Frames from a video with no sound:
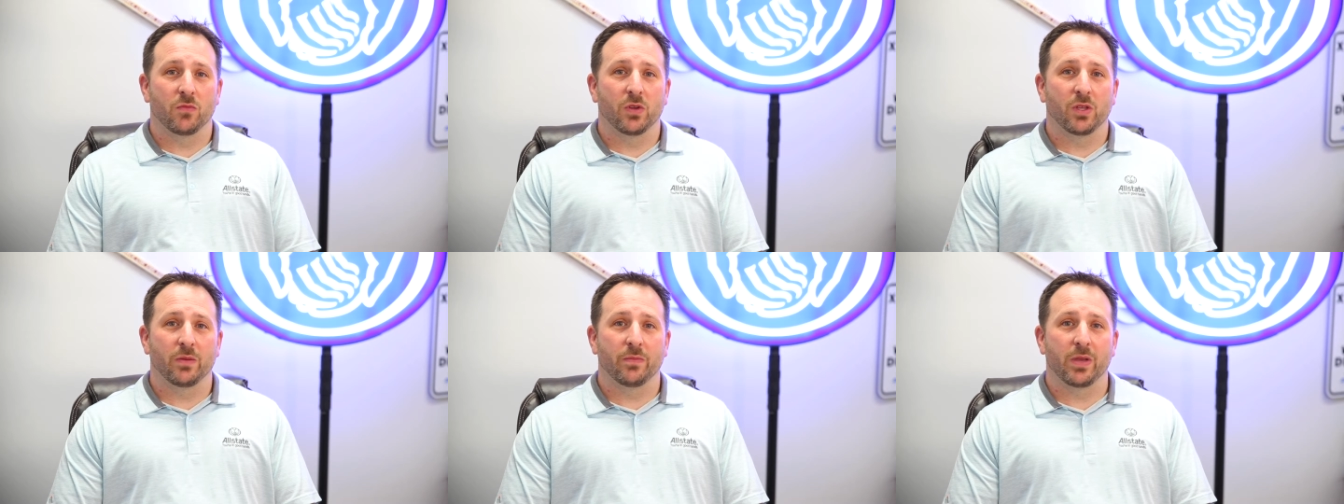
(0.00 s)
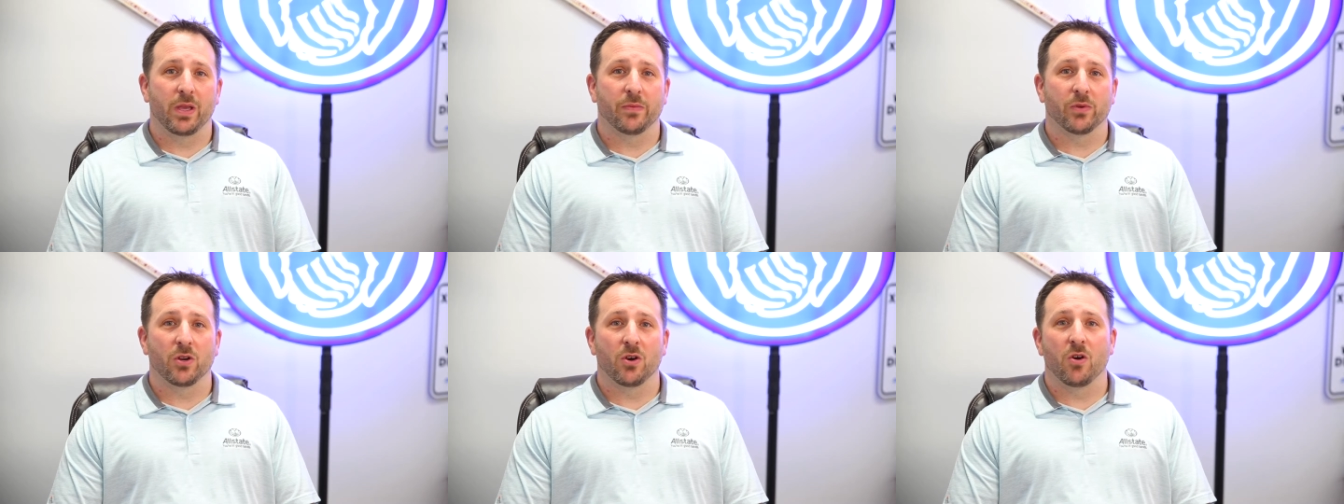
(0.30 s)
really
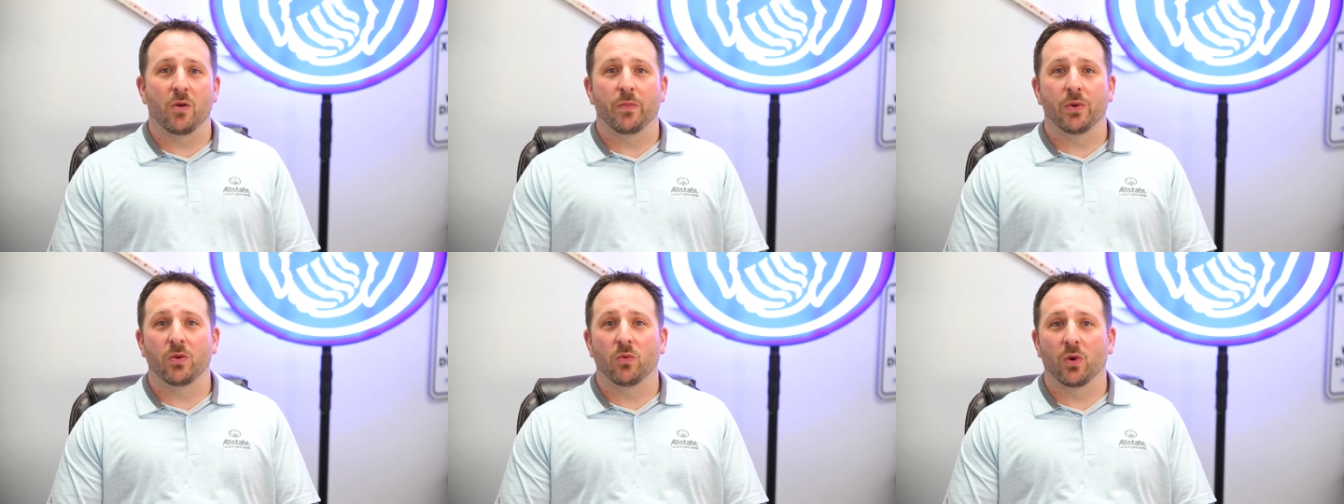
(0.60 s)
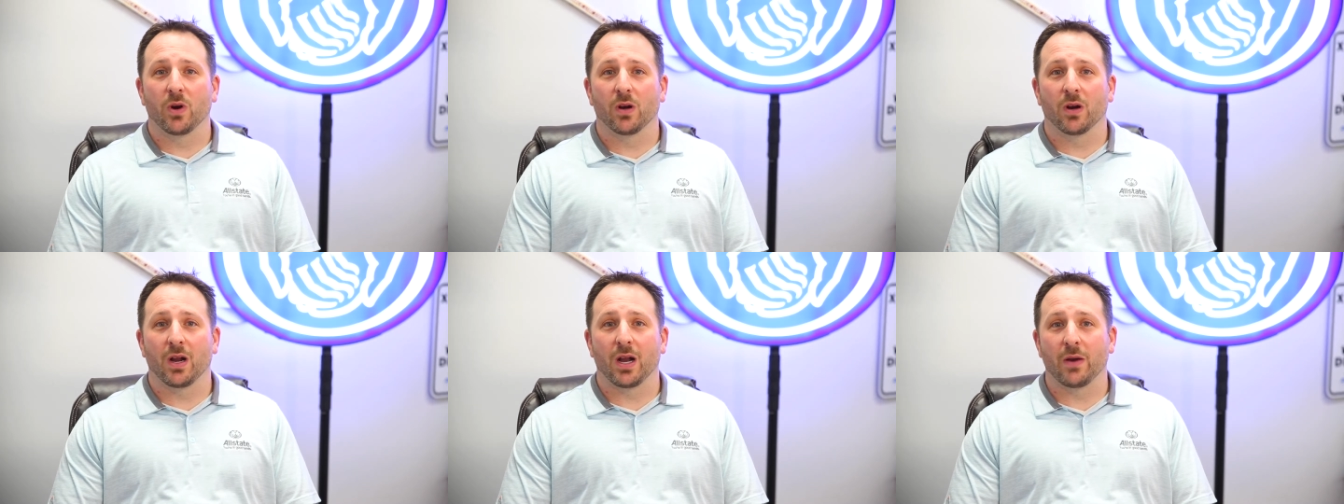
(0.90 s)
be able to open
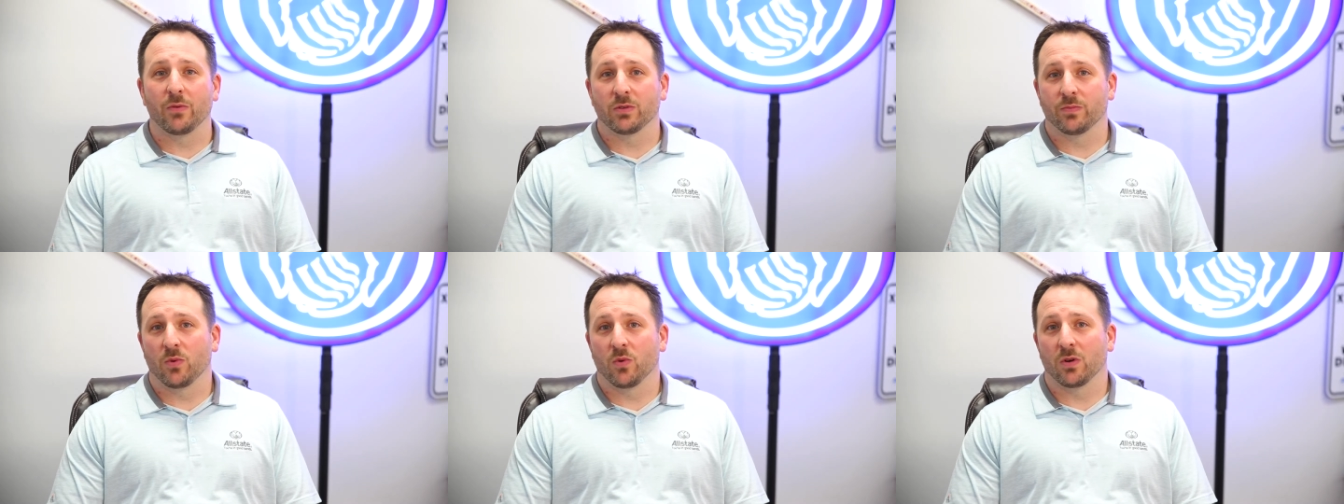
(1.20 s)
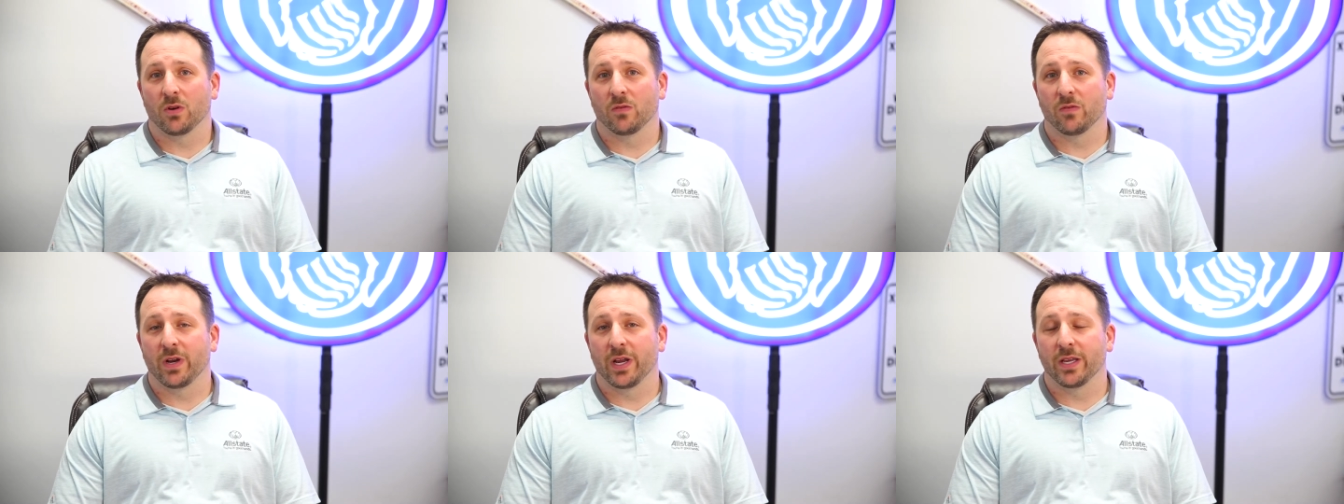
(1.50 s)
where I was
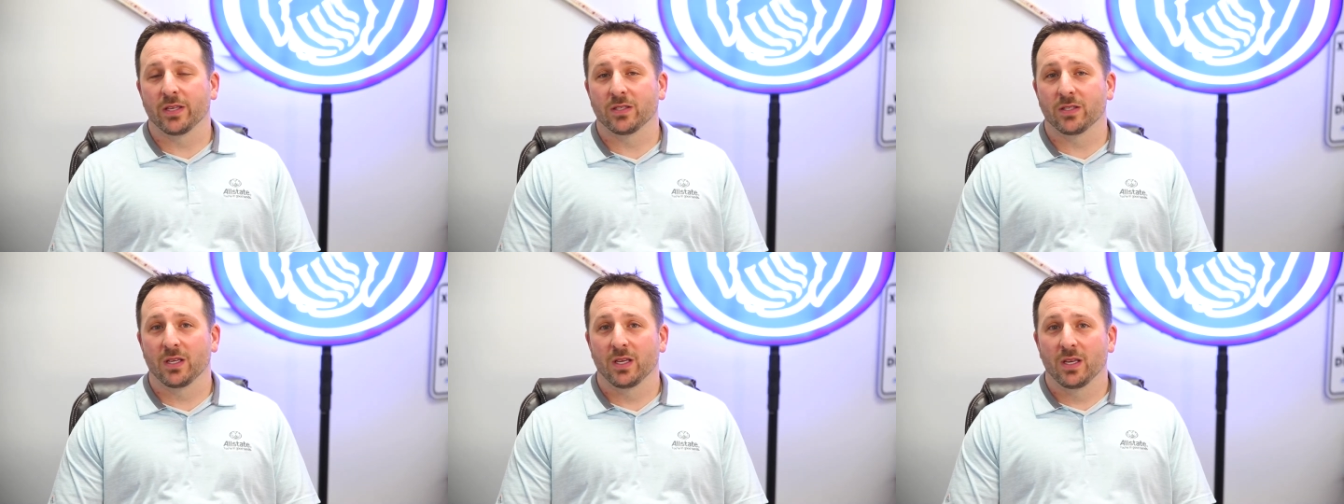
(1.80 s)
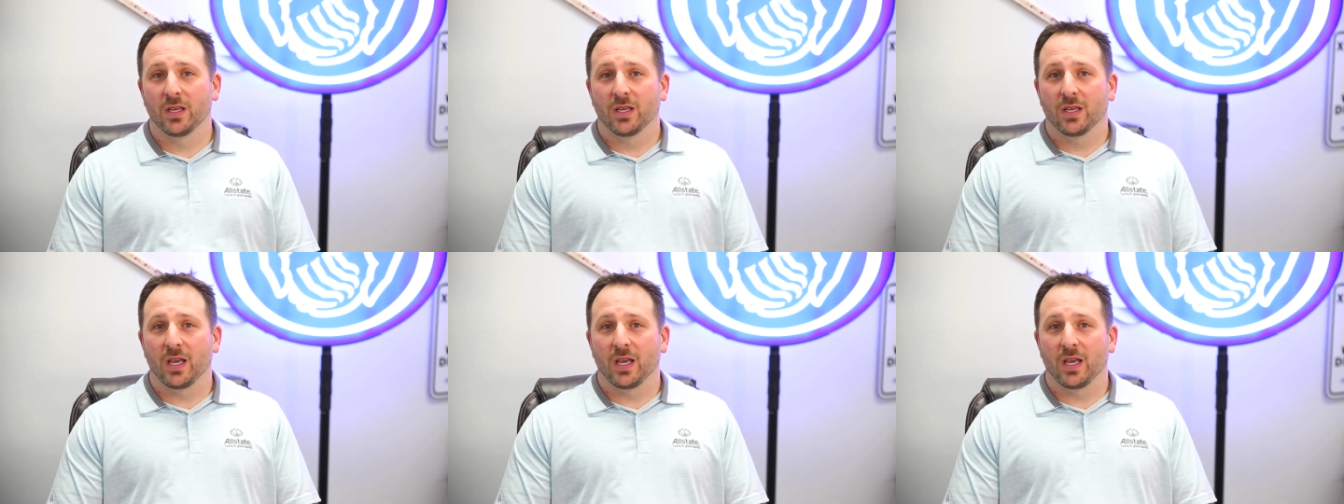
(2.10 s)
born and raised.